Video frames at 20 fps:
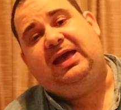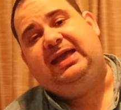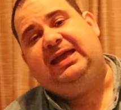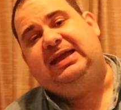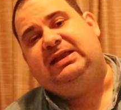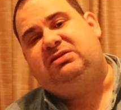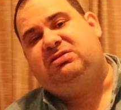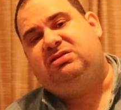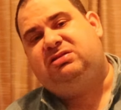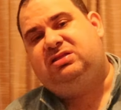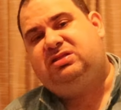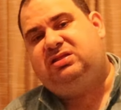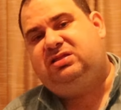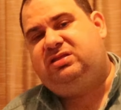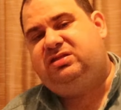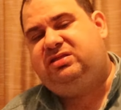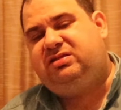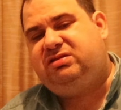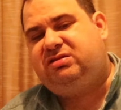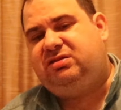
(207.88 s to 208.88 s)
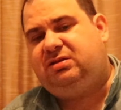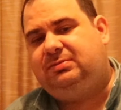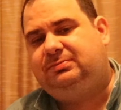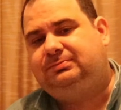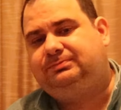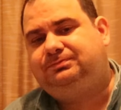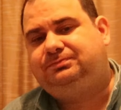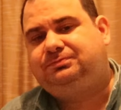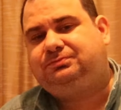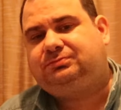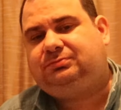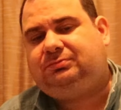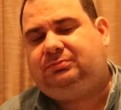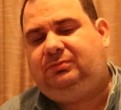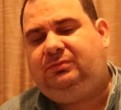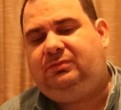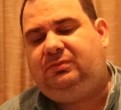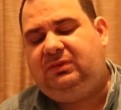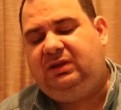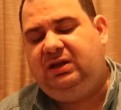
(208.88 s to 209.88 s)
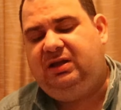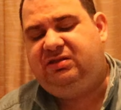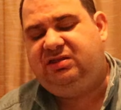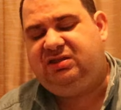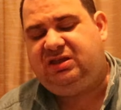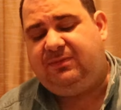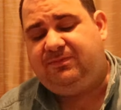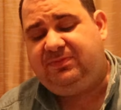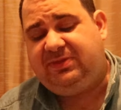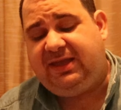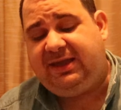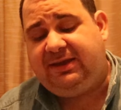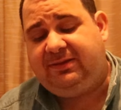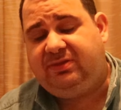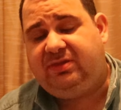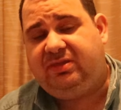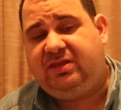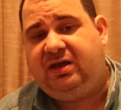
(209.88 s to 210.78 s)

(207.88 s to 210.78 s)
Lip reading: It's something